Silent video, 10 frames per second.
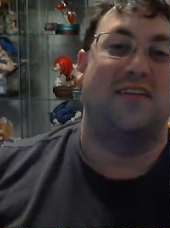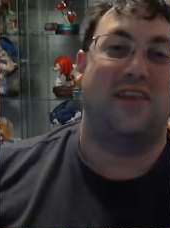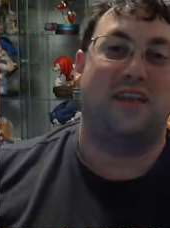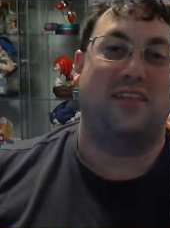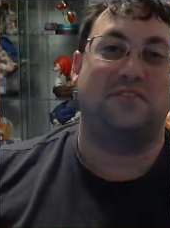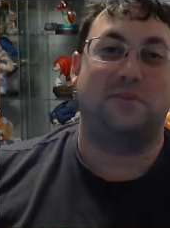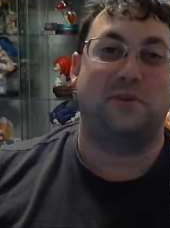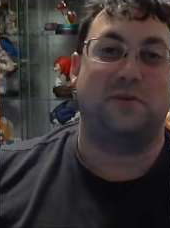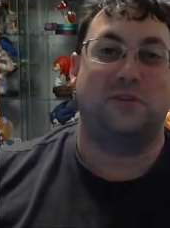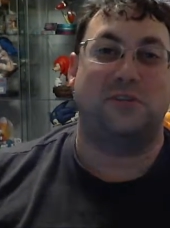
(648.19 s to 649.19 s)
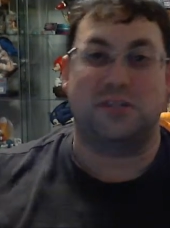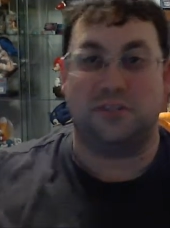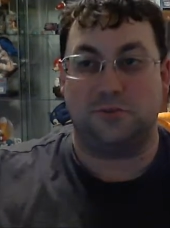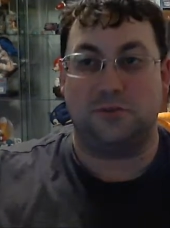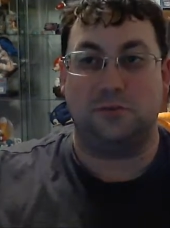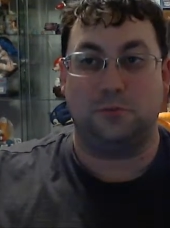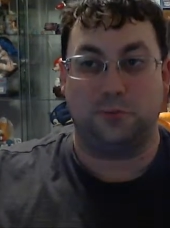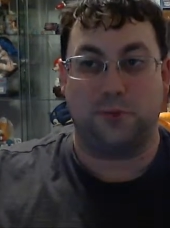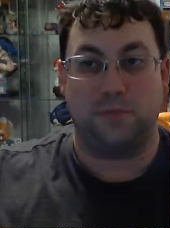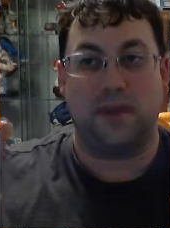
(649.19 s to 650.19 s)
That leaves me with just two
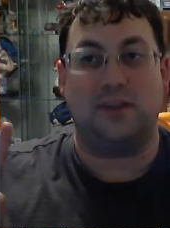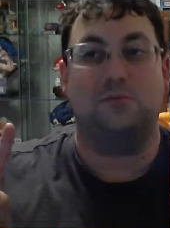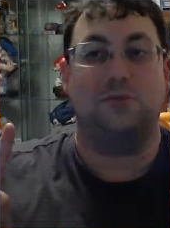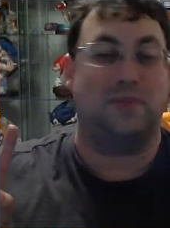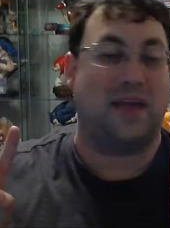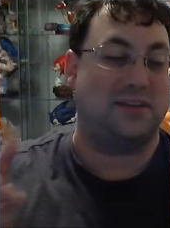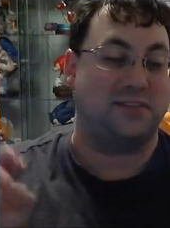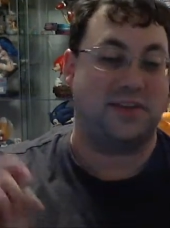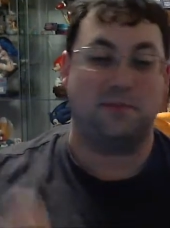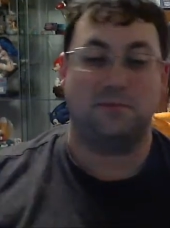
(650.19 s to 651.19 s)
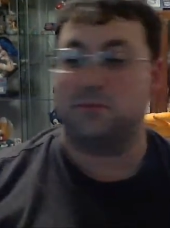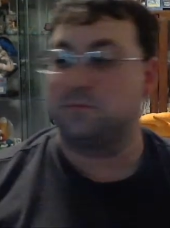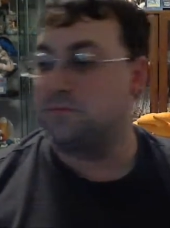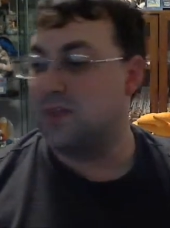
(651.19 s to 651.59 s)
remaining Dreamcast games.